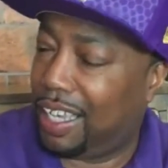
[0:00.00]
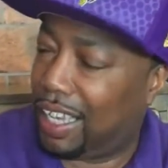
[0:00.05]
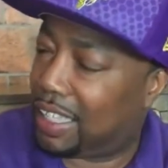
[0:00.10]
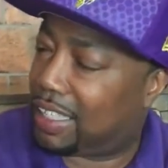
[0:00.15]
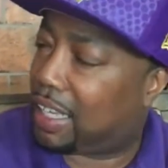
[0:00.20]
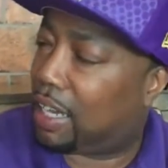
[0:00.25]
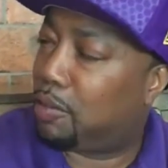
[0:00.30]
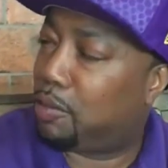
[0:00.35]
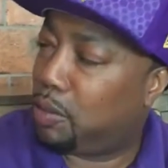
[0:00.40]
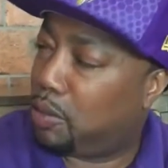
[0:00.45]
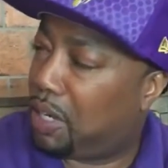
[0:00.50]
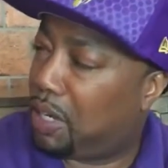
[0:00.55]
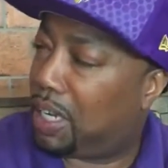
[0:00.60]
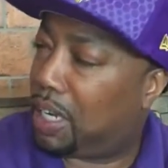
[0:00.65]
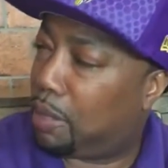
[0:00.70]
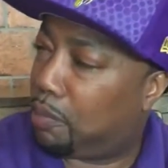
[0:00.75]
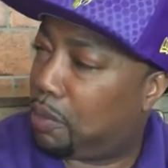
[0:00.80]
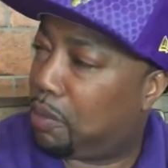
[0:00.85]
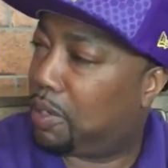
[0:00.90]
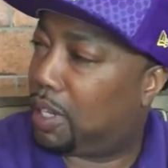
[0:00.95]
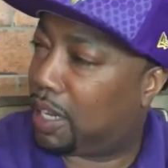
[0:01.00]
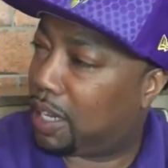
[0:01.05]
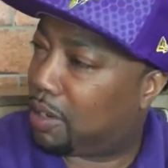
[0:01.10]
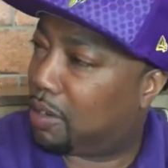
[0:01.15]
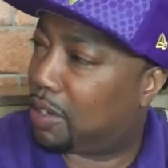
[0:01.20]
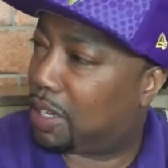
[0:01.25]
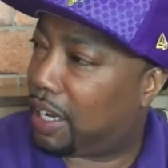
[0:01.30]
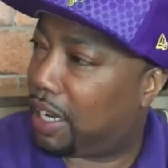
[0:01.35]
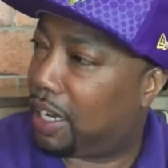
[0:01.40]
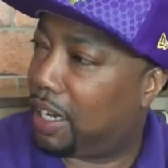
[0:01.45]
It's like when you get up and you're like,
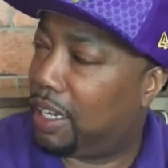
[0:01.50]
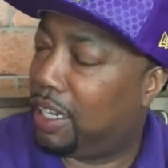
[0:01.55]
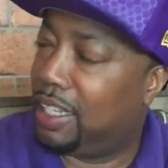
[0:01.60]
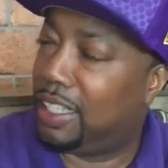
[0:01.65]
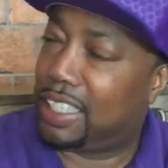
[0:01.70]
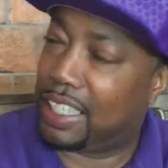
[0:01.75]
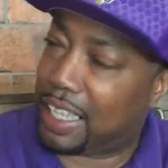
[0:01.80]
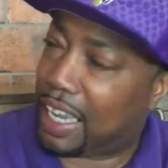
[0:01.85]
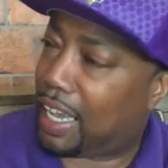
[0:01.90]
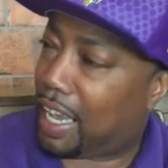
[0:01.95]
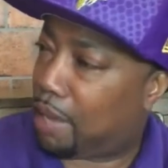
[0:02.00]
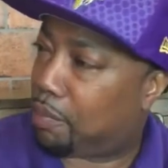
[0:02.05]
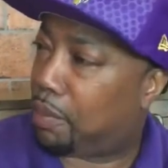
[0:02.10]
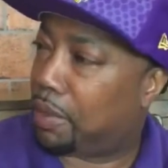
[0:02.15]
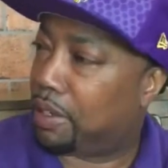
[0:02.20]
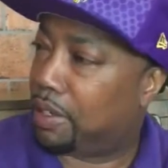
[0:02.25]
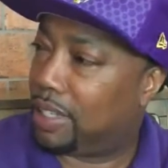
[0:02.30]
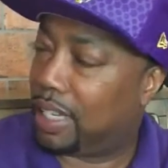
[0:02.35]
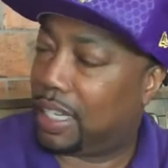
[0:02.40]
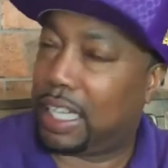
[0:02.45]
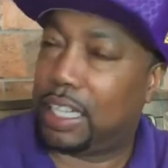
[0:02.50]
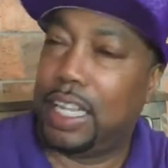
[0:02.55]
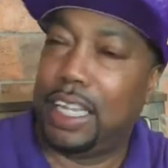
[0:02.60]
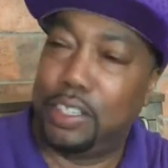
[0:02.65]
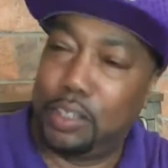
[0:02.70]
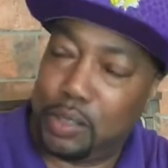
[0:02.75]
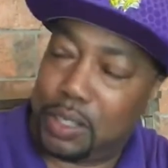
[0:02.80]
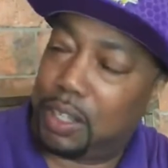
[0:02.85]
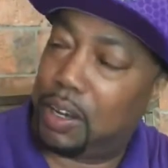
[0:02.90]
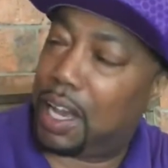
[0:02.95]
okay, did that happen?
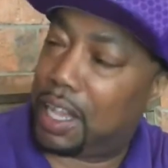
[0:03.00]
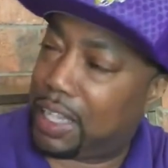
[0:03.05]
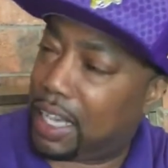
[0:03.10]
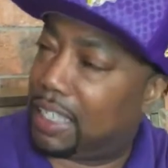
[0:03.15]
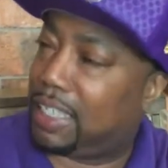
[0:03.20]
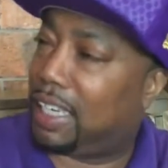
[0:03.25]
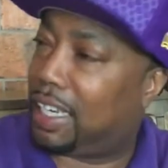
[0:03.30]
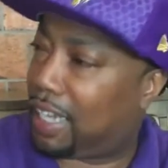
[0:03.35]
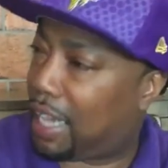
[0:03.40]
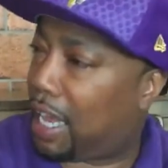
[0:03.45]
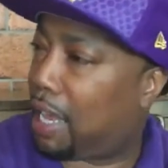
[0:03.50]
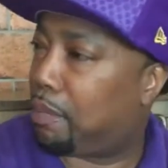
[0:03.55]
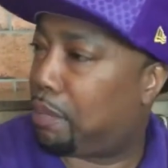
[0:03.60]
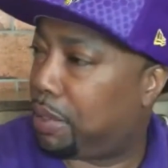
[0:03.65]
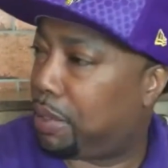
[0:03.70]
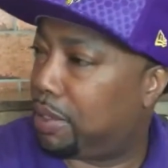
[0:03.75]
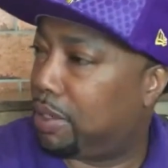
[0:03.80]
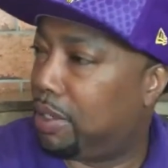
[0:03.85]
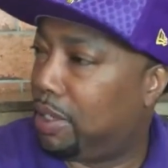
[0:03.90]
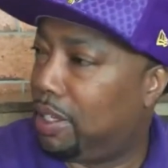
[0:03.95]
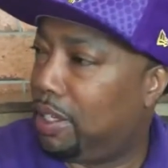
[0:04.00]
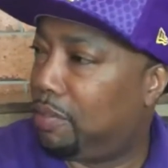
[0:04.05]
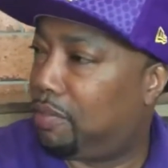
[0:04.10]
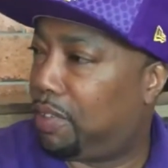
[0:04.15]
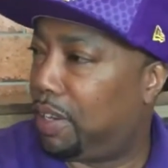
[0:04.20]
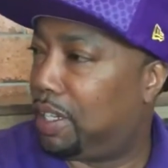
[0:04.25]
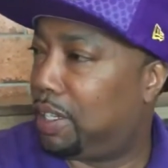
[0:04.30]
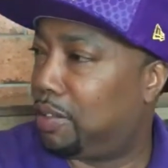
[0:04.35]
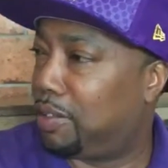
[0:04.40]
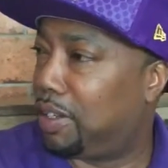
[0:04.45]
You still have that did it happen
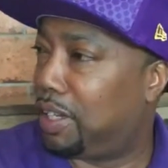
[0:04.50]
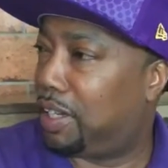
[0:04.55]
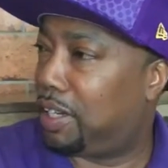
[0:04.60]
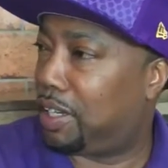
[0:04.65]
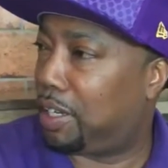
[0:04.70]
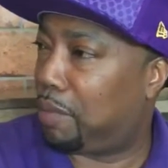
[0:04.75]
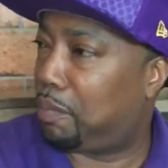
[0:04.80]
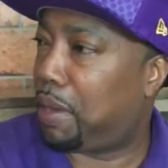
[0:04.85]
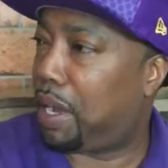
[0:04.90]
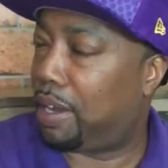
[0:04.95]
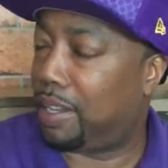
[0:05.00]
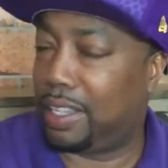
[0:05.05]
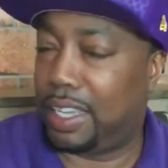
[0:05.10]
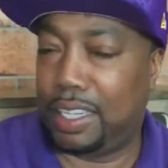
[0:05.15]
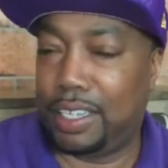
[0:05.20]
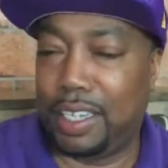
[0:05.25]
feeling about it.